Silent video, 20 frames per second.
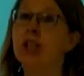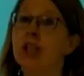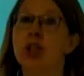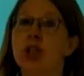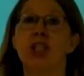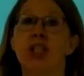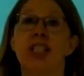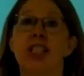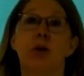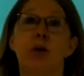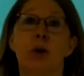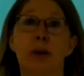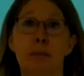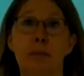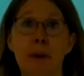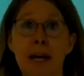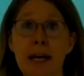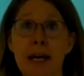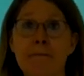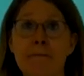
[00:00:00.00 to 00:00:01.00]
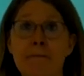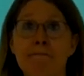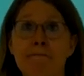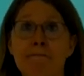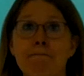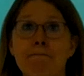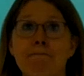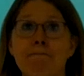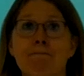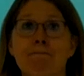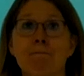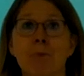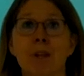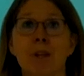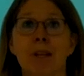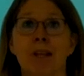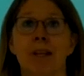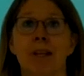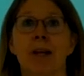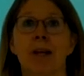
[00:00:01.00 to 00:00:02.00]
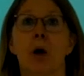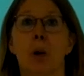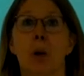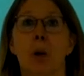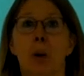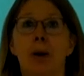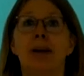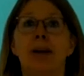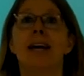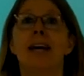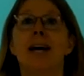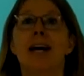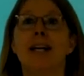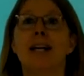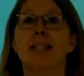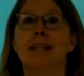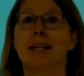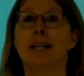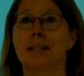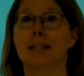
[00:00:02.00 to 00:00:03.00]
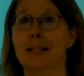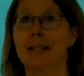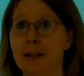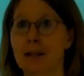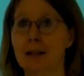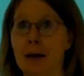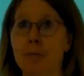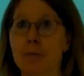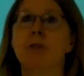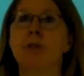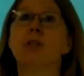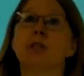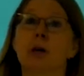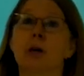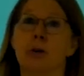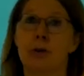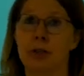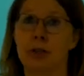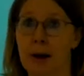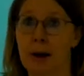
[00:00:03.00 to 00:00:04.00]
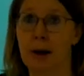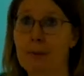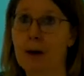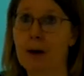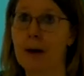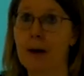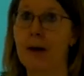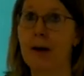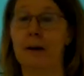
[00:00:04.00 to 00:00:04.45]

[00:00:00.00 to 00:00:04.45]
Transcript: You're still with me? Yes, I see thumbs, so some